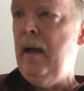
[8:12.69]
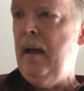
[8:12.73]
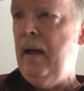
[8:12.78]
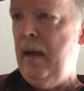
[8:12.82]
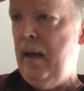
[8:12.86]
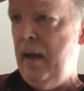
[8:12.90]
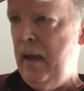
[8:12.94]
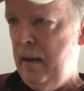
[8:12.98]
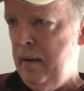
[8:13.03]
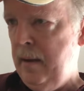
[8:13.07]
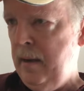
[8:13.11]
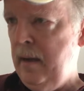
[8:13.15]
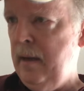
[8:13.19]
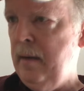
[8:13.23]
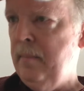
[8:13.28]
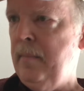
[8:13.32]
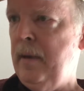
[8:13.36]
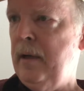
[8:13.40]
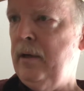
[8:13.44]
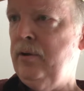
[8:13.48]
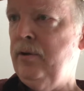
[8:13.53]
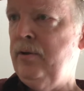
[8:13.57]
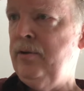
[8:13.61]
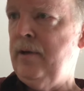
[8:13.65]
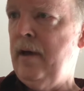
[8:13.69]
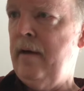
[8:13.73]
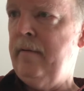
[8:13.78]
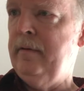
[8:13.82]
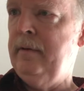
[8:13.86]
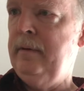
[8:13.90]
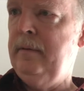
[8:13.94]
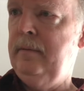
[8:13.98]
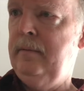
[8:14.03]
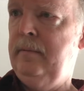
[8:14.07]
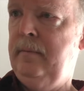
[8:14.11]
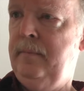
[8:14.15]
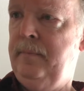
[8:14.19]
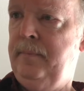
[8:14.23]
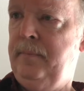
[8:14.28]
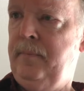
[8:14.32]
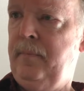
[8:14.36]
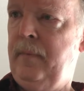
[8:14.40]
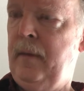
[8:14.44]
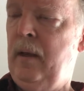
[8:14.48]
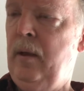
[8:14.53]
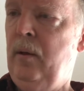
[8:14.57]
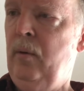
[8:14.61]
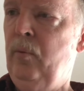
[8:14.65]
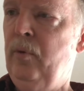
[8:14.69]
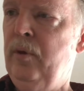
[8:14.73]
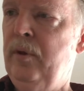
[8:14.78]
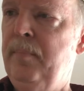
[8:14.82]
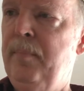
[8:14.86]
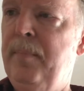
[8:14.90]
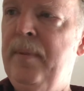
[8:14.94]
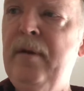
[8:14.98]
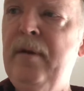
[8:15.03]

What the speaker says: A major 7 with B